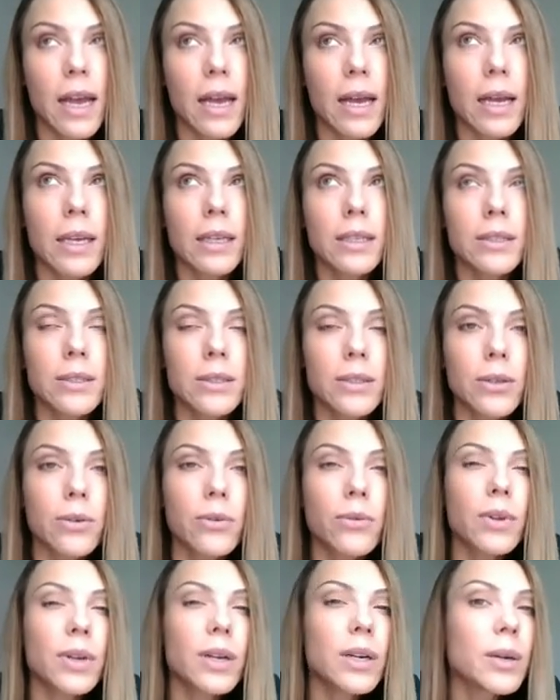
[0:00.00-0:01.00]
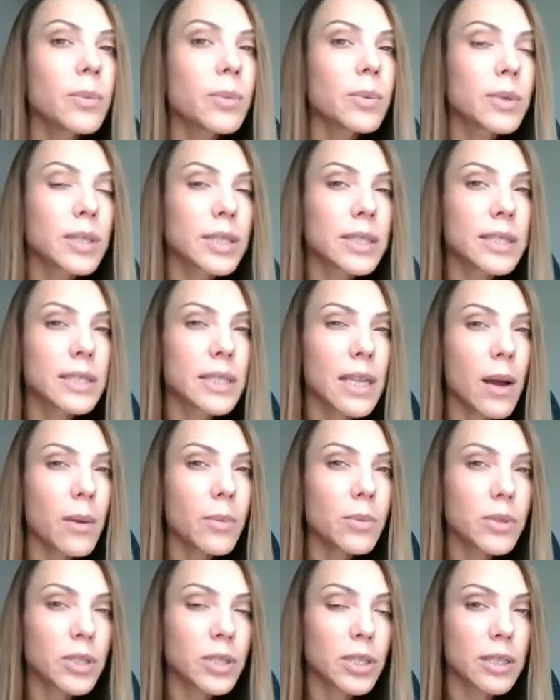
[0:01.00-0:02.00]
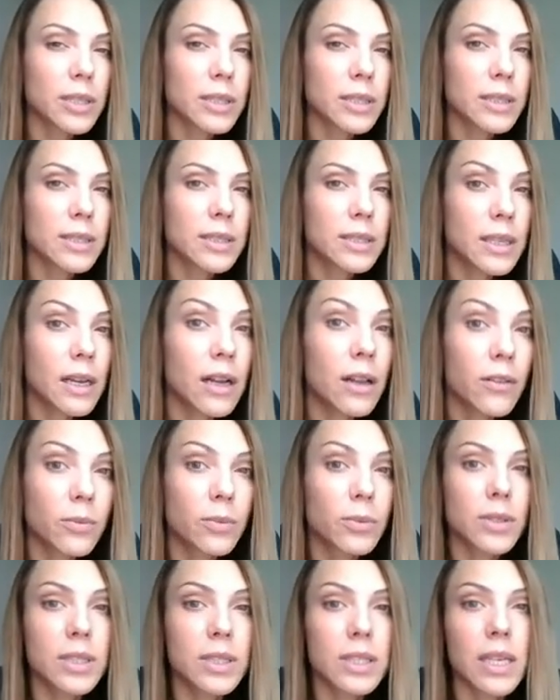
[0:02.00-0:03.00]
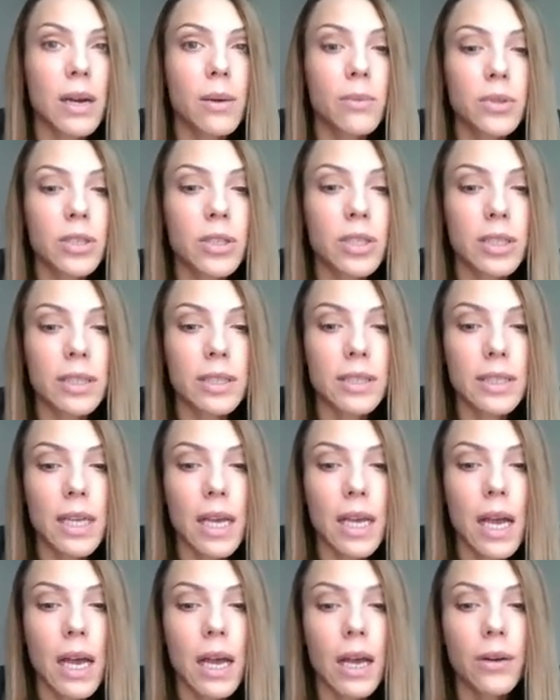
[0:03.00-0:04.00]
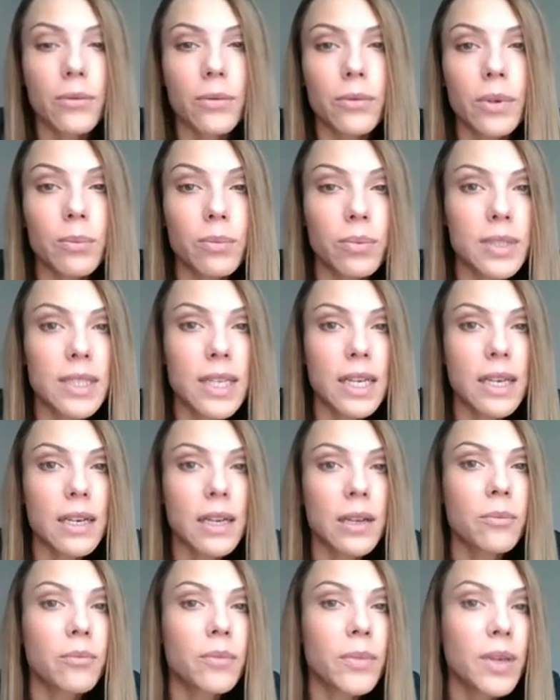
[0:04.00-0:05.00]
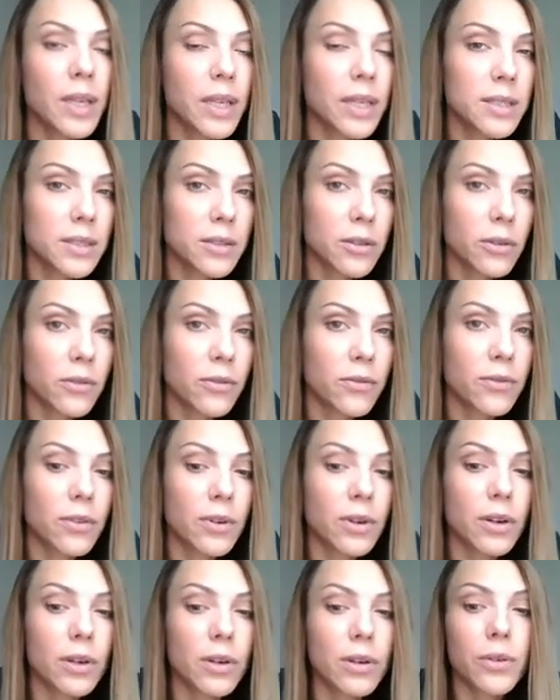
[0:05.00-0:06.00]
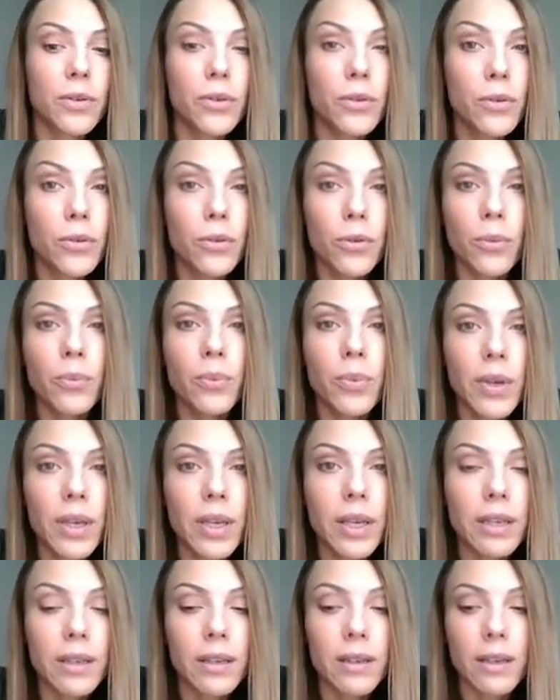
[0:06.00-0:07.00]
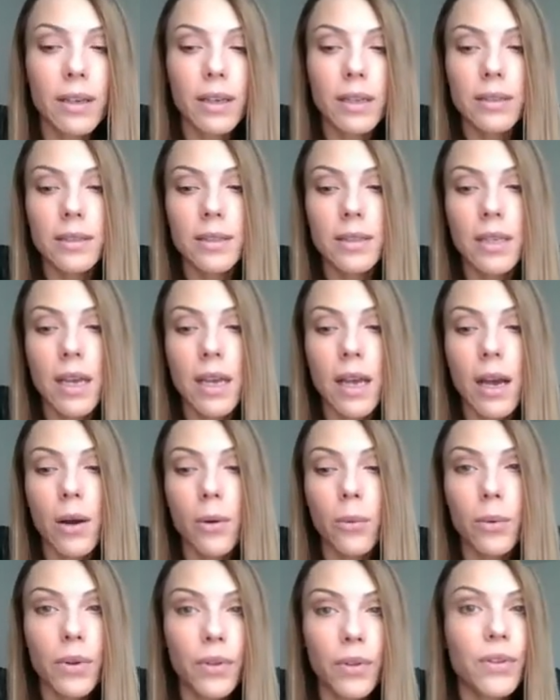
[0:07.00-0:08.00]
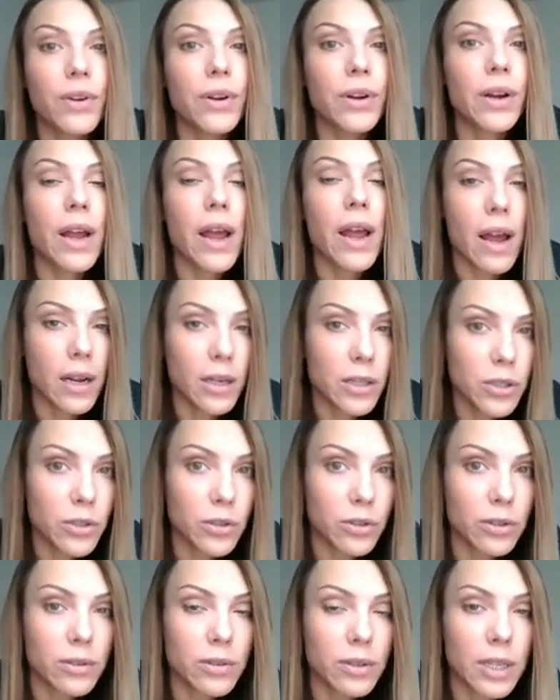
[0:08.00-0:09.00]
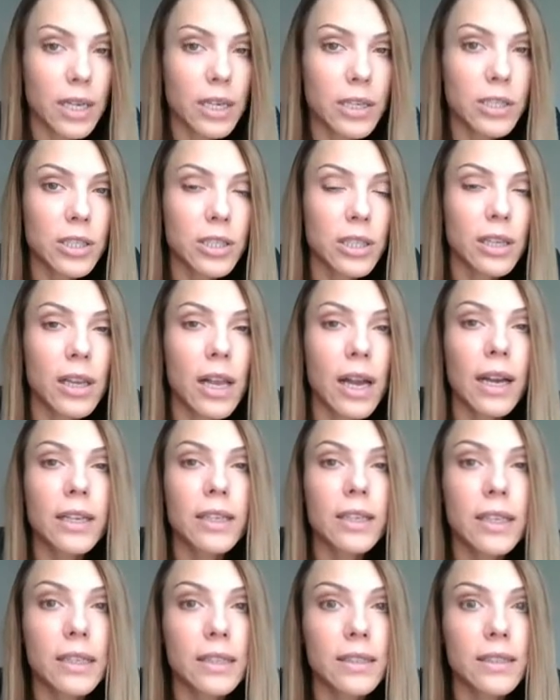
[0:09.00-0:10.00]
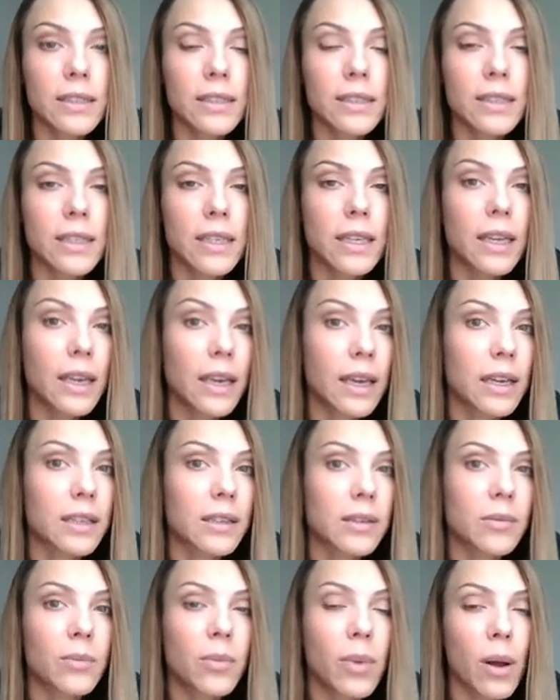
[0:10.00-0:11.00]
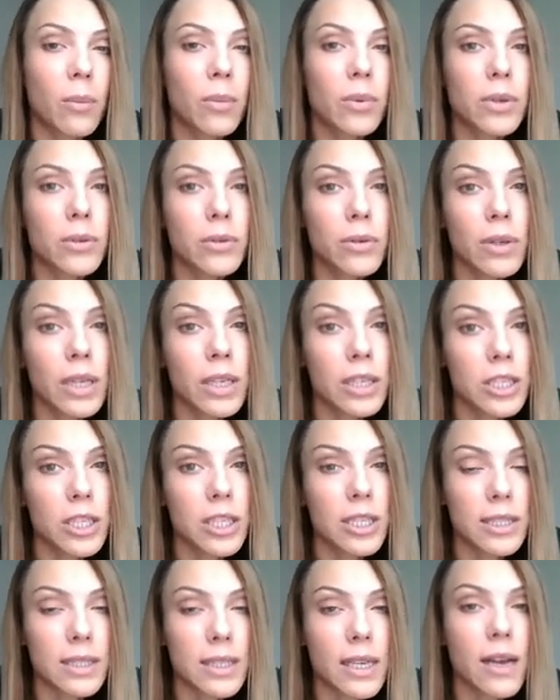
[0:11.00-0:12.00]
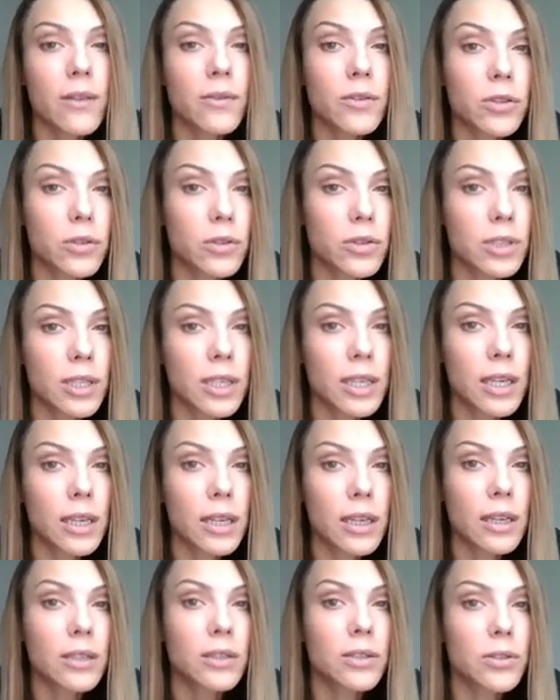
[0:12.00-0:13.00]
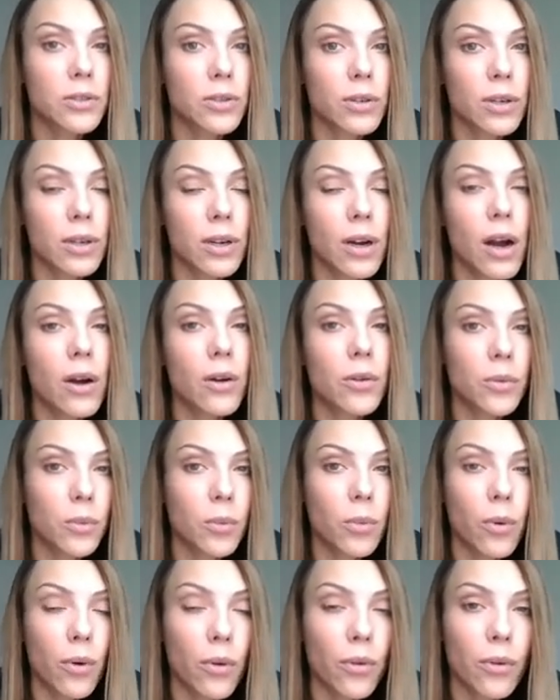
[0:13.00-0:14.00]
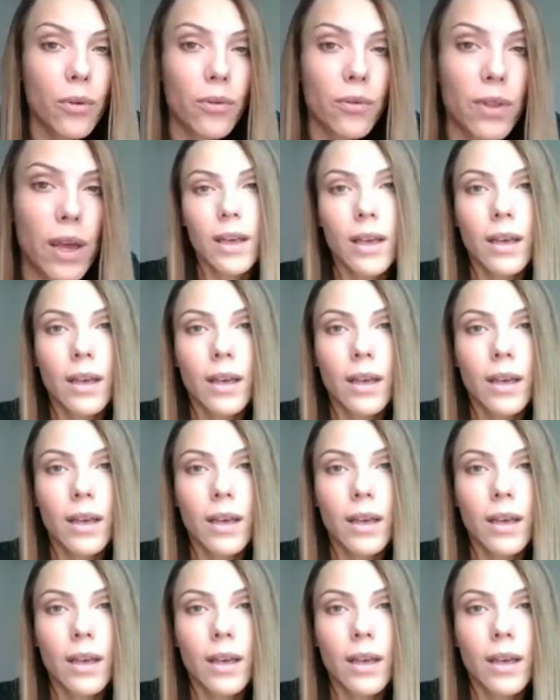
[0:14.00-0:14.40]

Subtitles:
So their perceptions, self-perceptions, represent a mix of Europeanness with their actual national identity, and public relations have to take into account both of them.